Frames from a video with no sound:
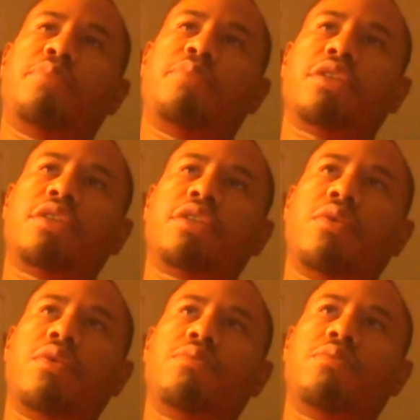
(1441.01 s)
but
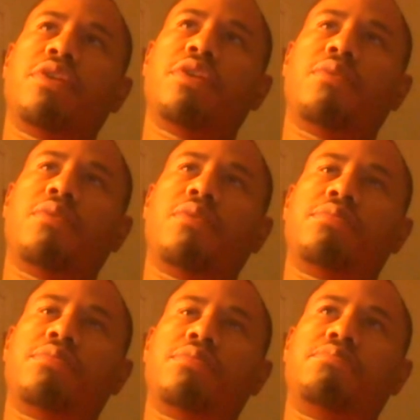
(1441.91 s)
also,
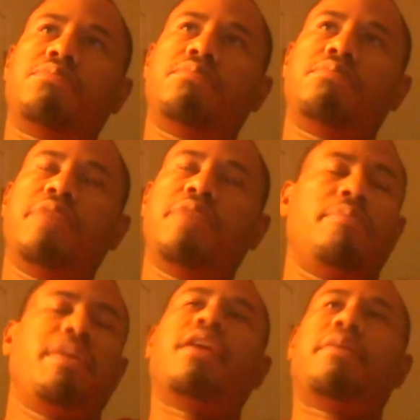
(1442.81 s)

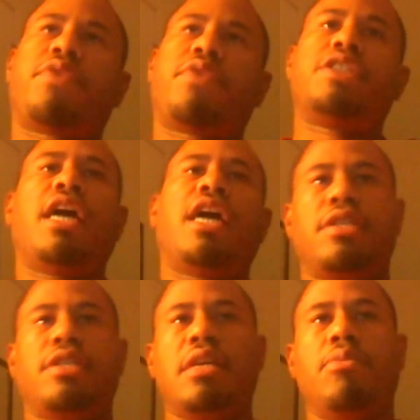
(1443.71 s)
being up for a challenge.
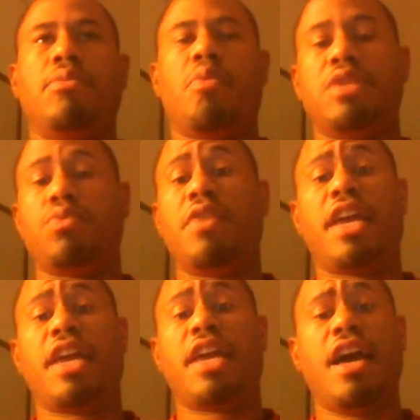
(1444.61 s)
I say more because one
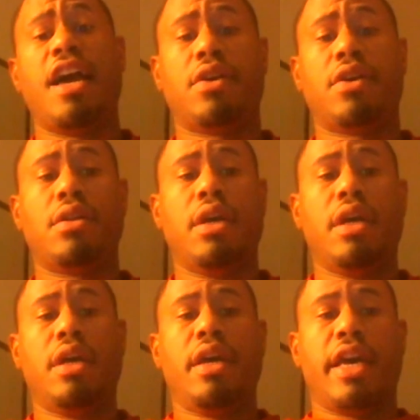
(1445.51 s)
thing I have learned
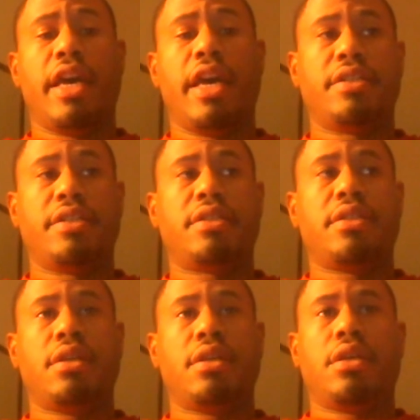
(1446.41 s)

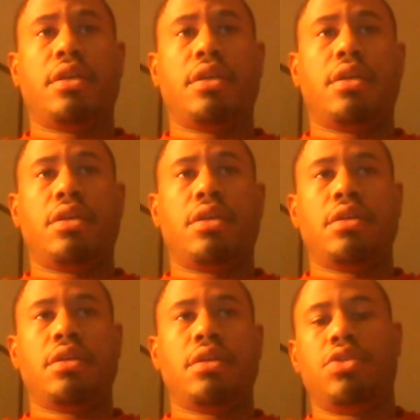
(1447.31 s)
is
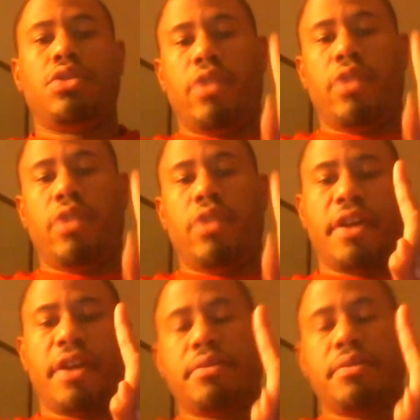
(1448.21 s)
do one
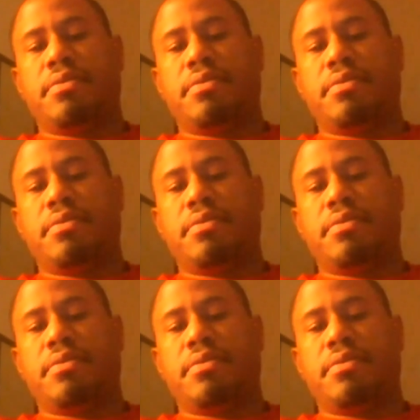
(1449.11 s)
thing,